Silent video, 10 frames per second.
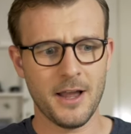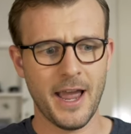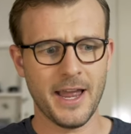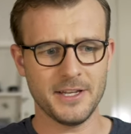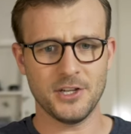
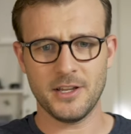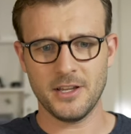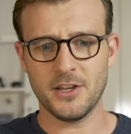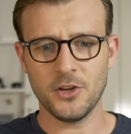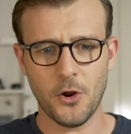And,
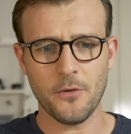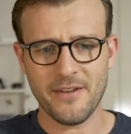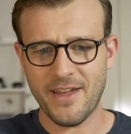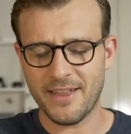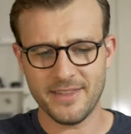you know, they've
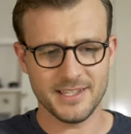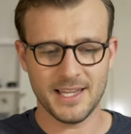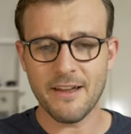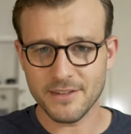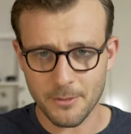had this
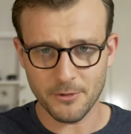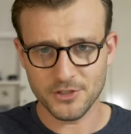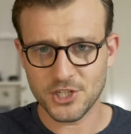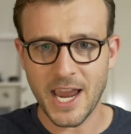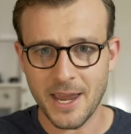lifetime of
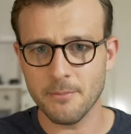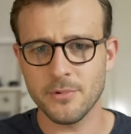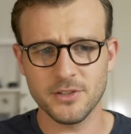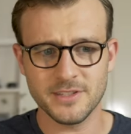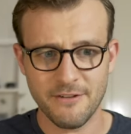shame
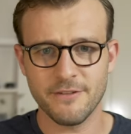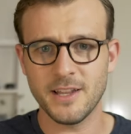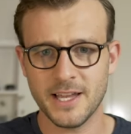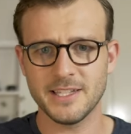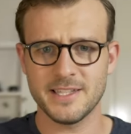because they feel
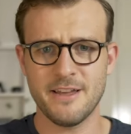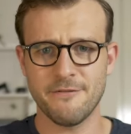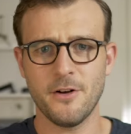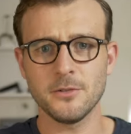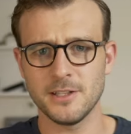like it's their
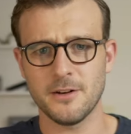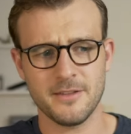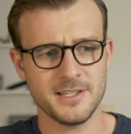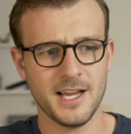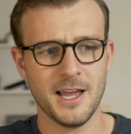fault a lot of the
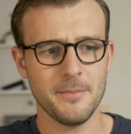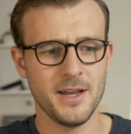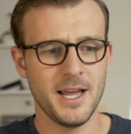time.